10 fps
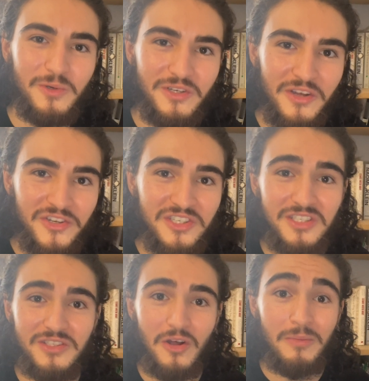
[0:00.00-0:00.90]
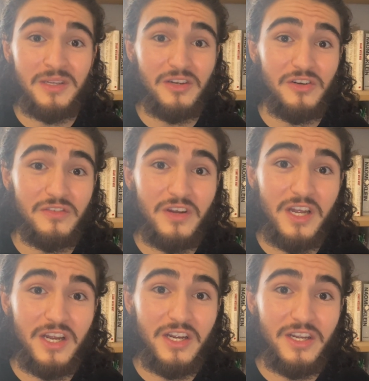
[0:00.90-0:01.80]
another installment of
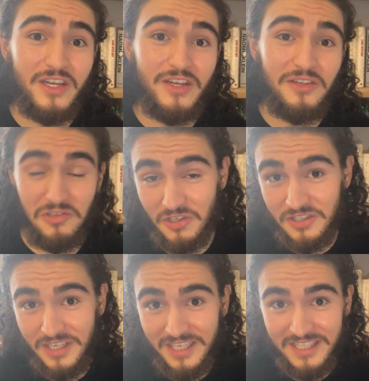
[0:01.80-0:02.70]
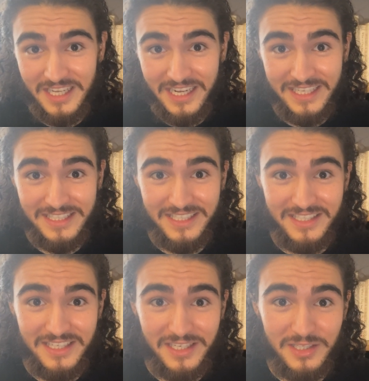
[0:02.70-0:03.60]
Learn Data Science in
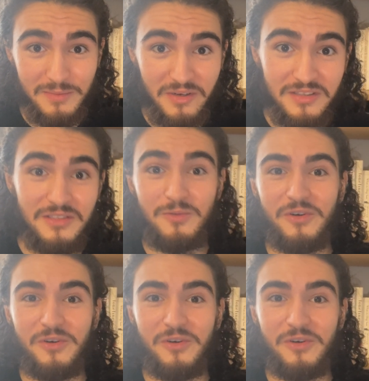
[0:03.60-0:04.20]
6 months,